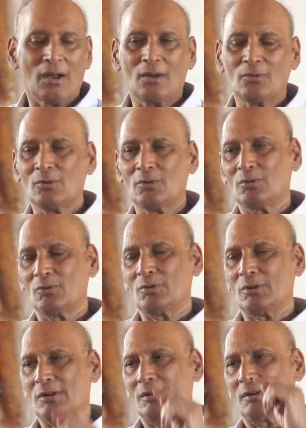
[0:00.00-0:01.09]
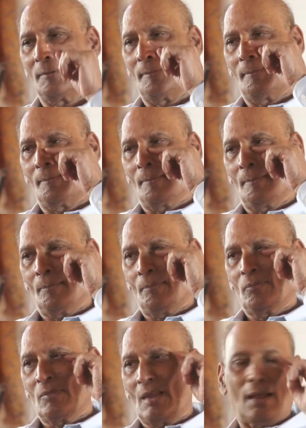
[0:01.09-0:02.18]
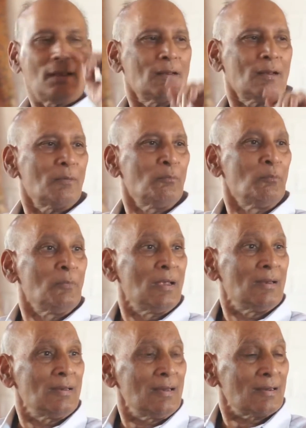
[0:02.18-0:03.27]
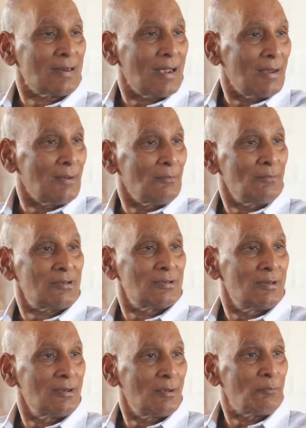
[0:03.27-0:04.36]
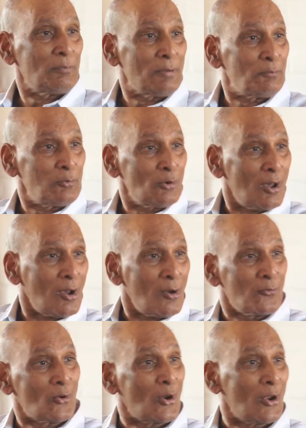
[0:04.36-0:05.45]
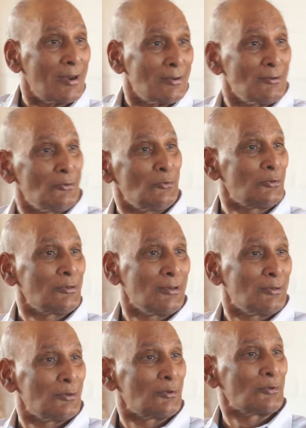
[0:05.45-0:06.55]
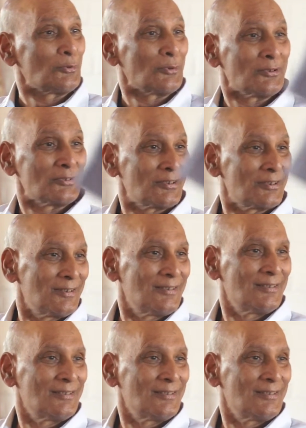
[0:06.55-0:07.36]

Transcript: How do you do it? And many a times people avoid using those words.